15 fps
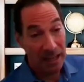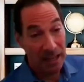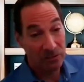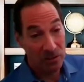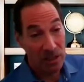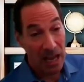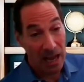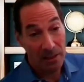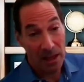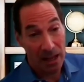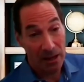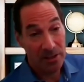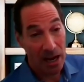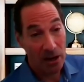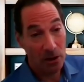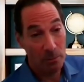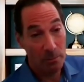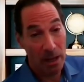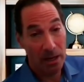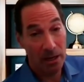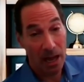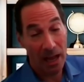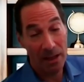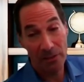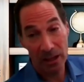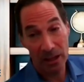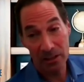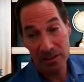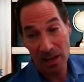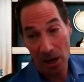that's yeah, Integramed. I
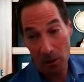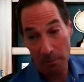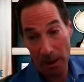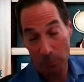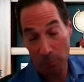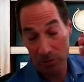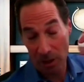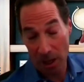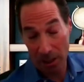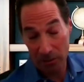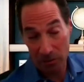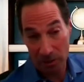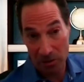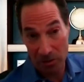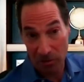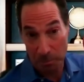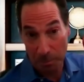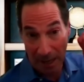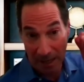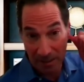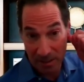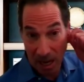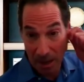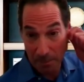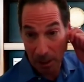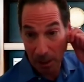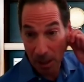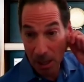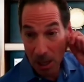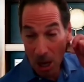think Integramed was honestly just bad
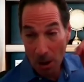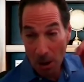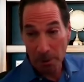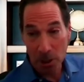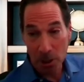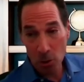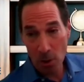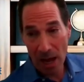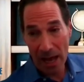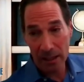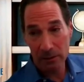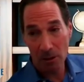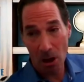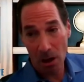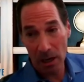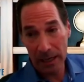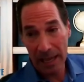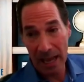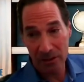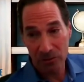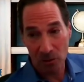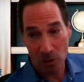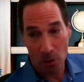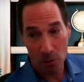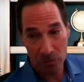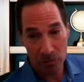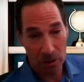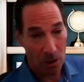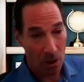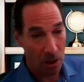timing. But you had Laura Katz
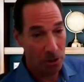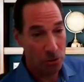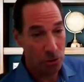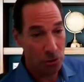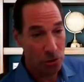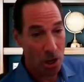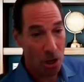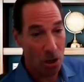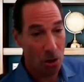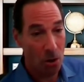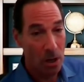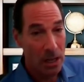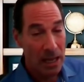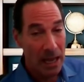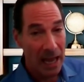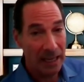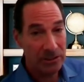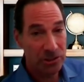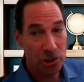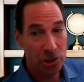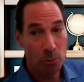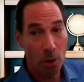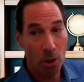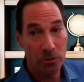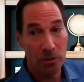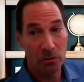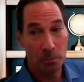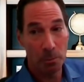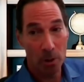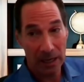Olson on your show, and she wrote
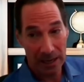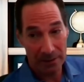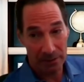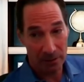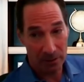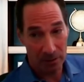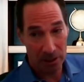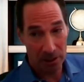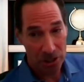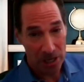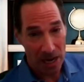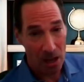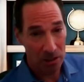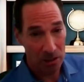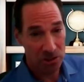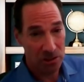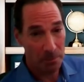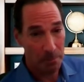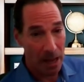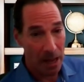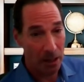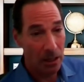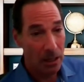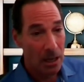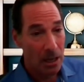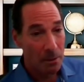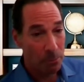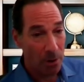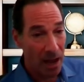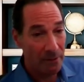this book, Ethically Challenged, about
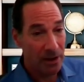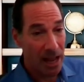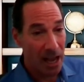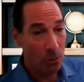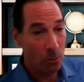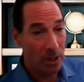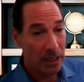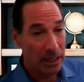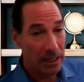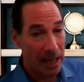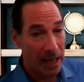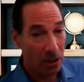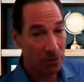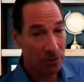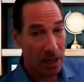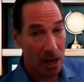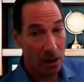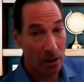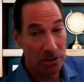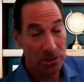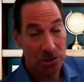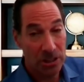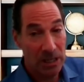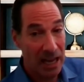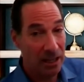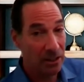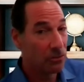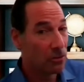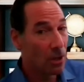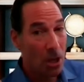private equity in healthcare, and she
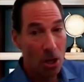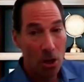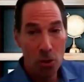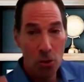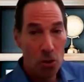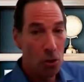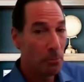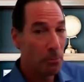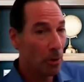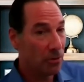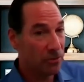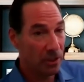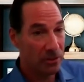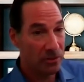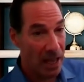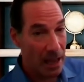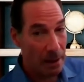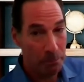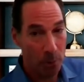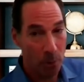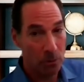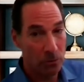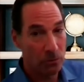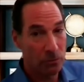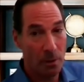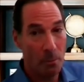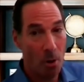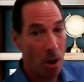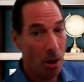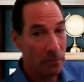has numerous examples
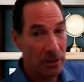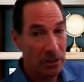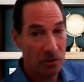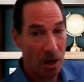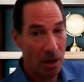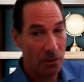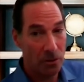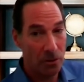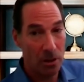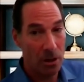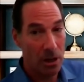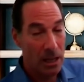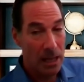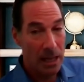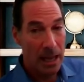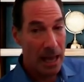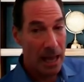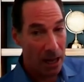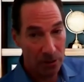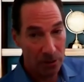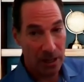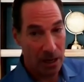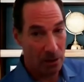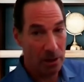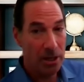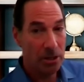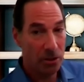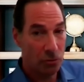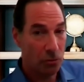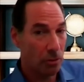from all these other healthcare
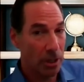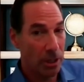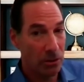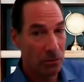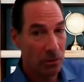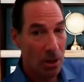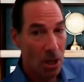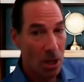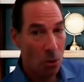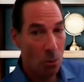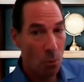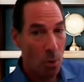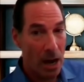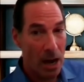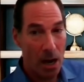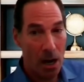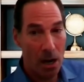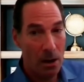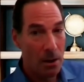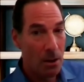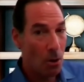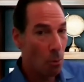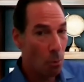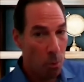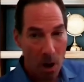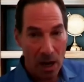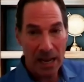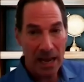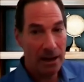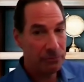industries where
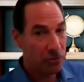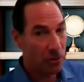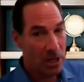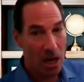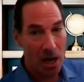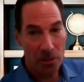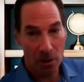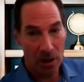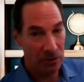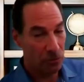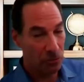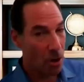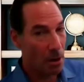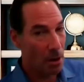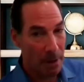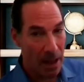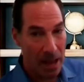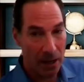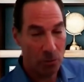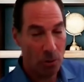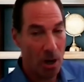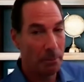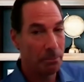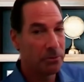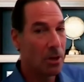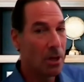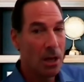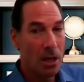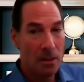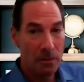one after the other has gone bankrupt.
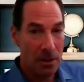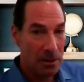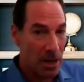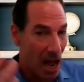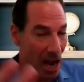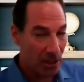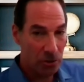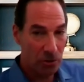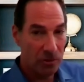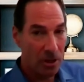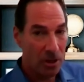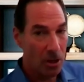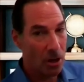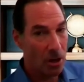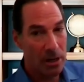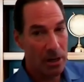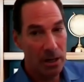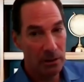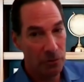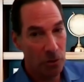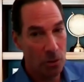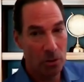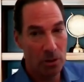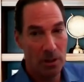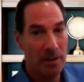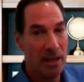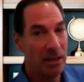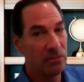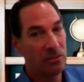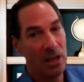The doctors are interviewed and
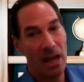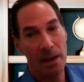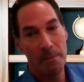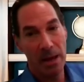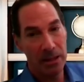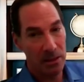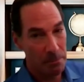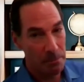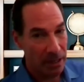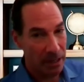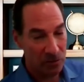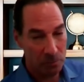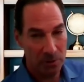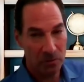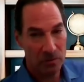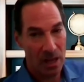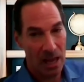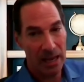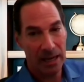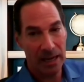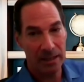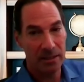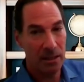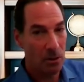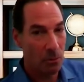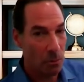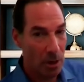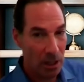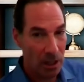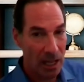they say, I made the biggest mistake. I didn't
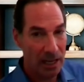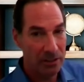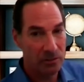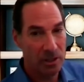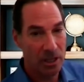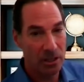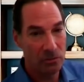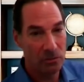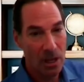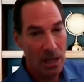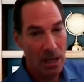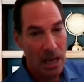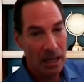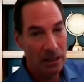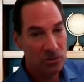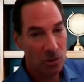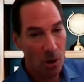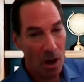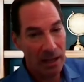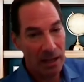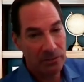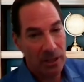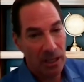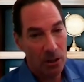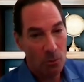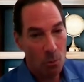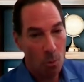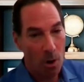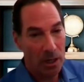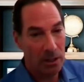realize this. So I think
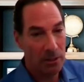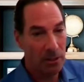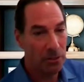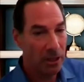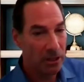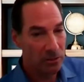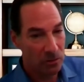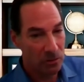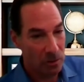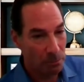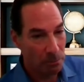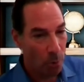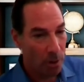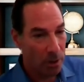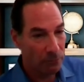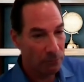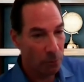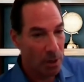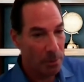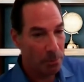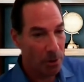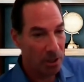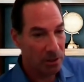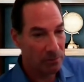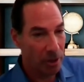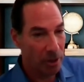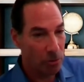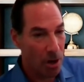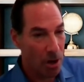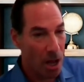one of the things that's important for reproductive
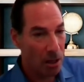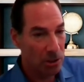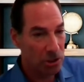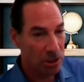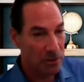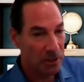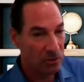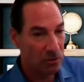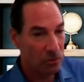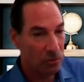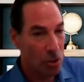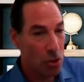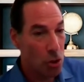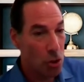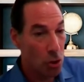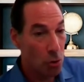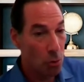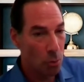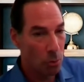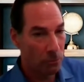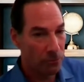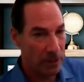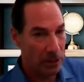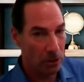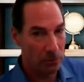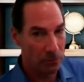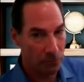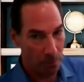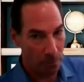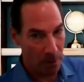endocrinology, this is a new
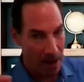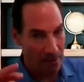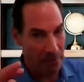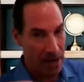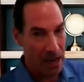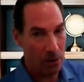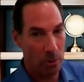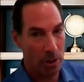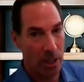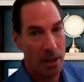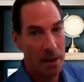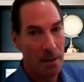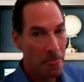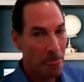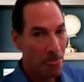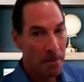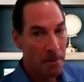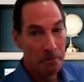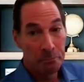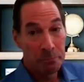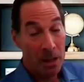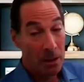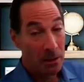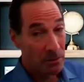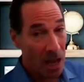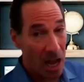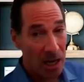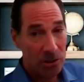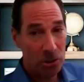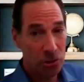field for private equity.
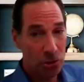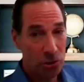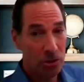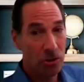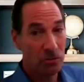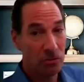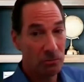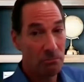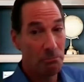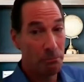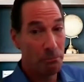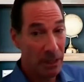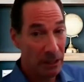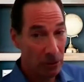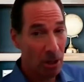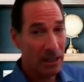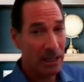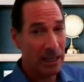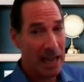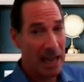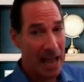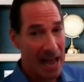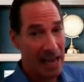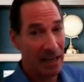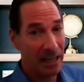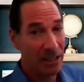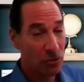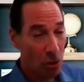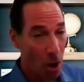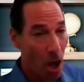Doctors should just be looking at
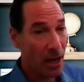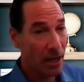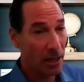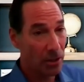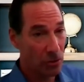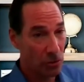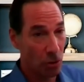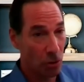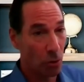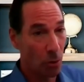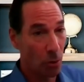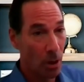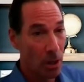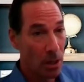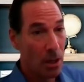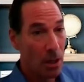and talking to